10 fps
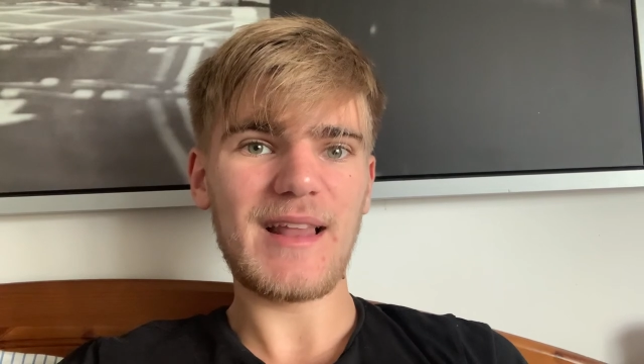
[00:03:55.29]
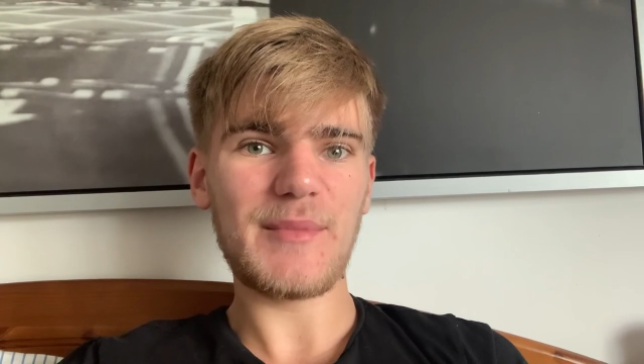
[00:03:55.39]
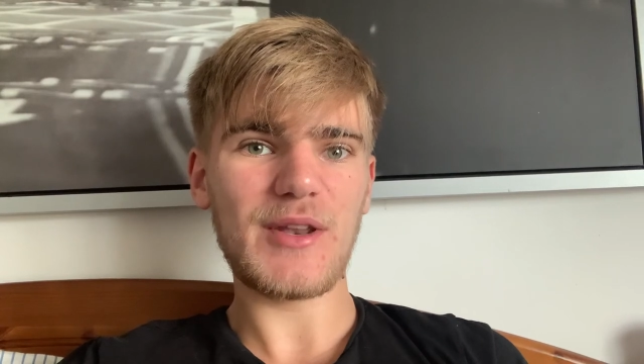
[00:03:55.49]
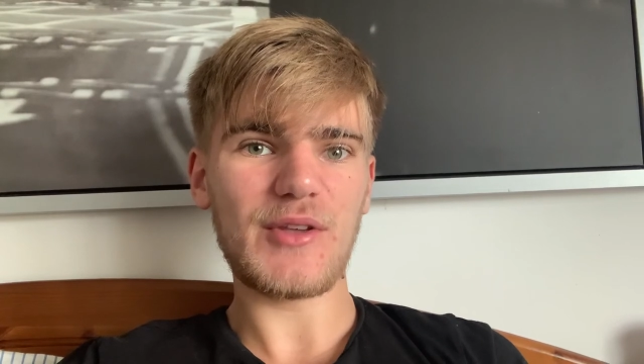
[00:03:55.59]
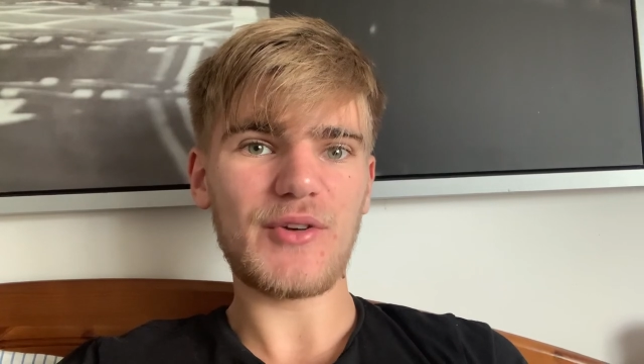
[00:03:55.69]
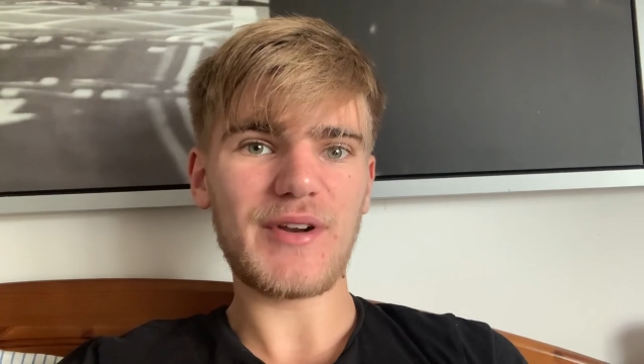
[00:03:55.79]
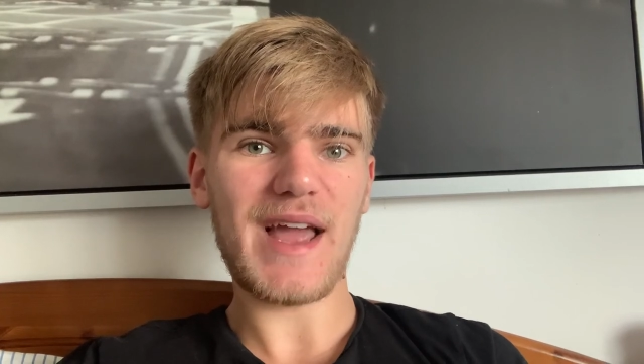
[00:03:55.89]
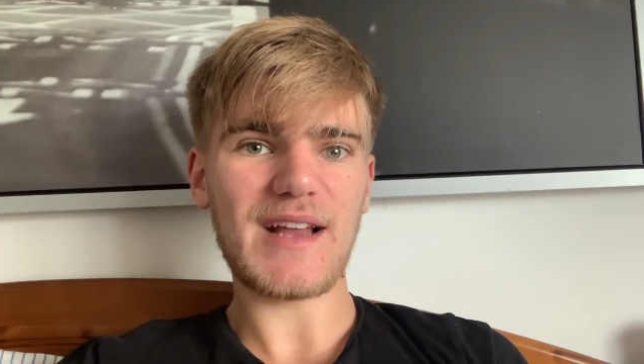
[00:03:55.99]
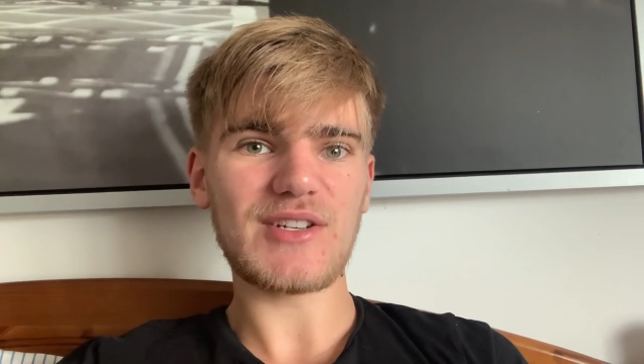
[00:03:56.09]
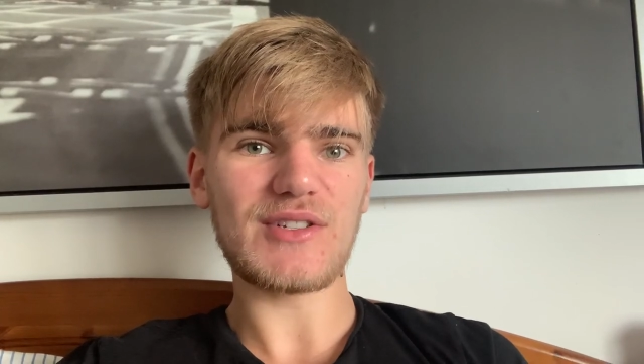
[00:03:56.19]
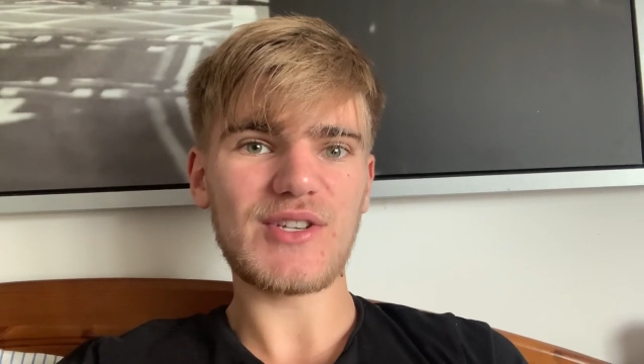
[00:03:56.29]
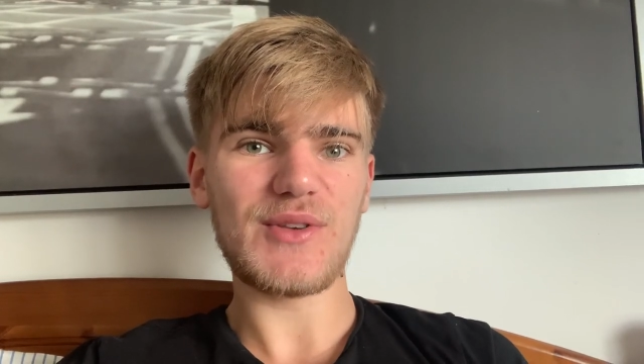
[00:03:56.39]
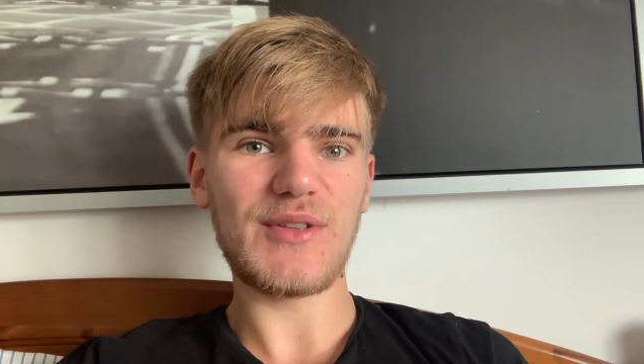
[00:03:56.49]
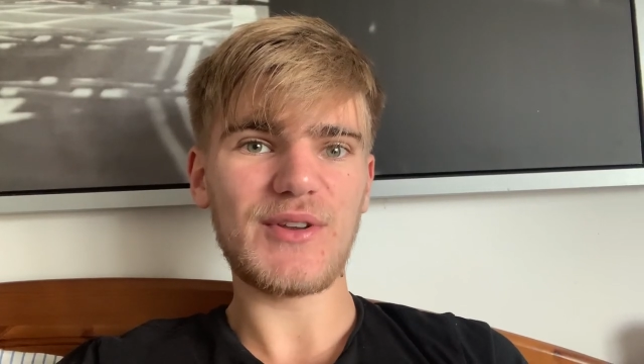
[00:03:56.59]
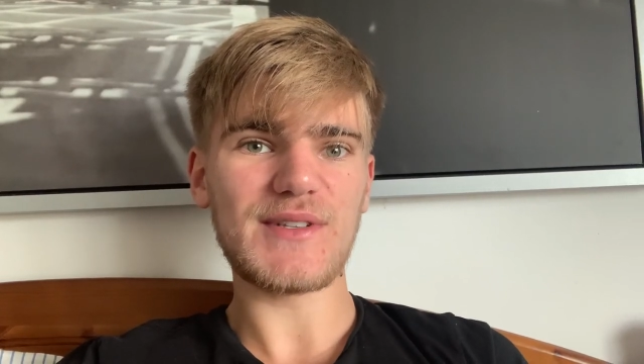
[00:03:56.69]
Let me know your reaction
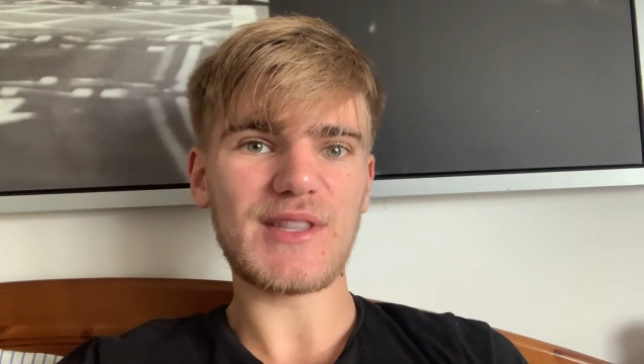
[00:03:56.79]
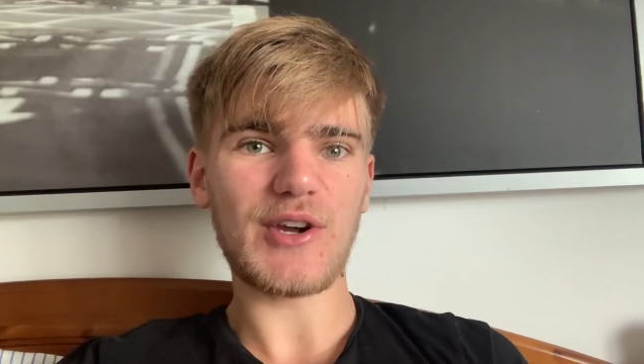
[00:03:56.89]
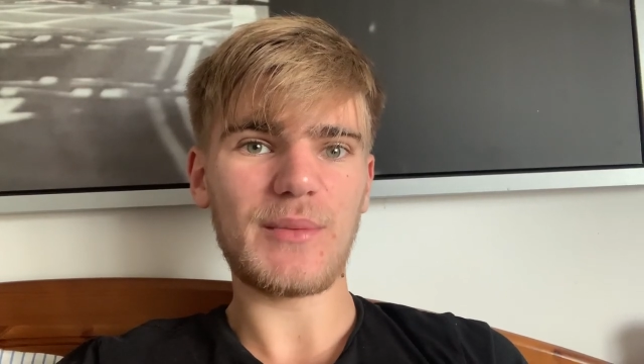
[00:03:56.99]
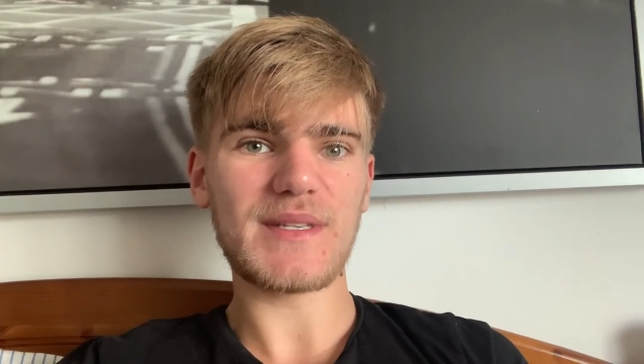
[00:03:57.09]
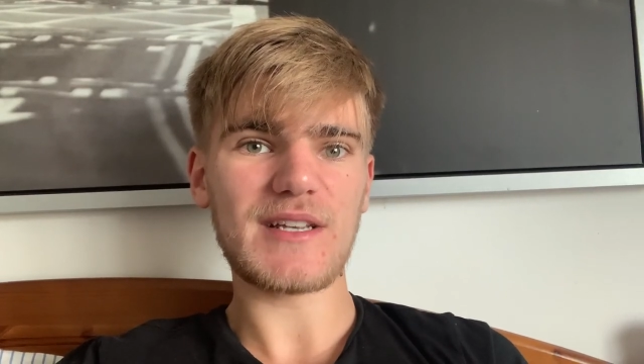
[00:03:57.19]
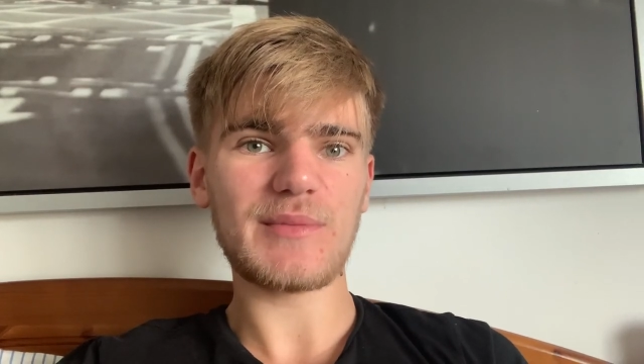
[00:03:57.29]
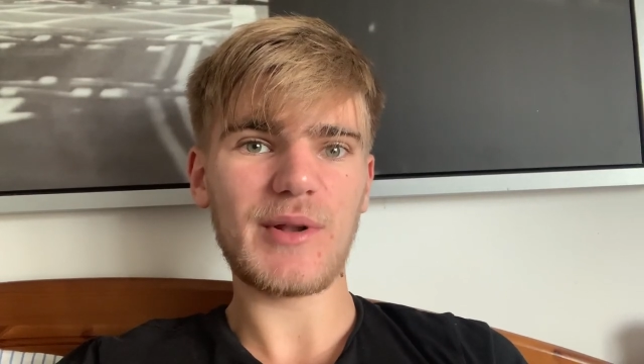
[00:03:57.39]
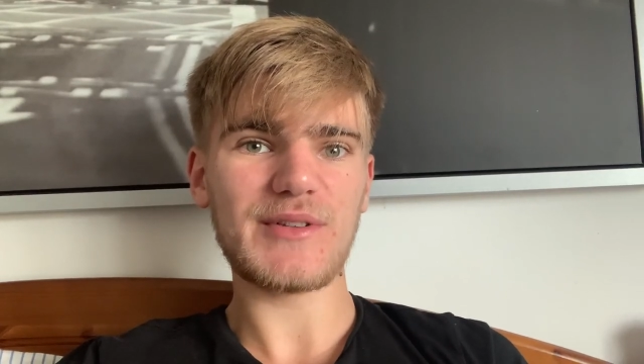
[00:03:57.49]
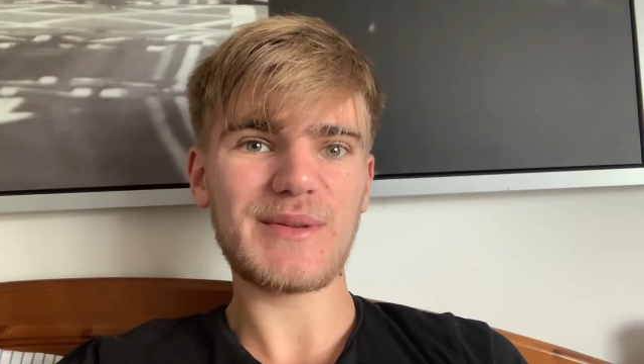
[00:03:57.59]
to the news in the comment section below.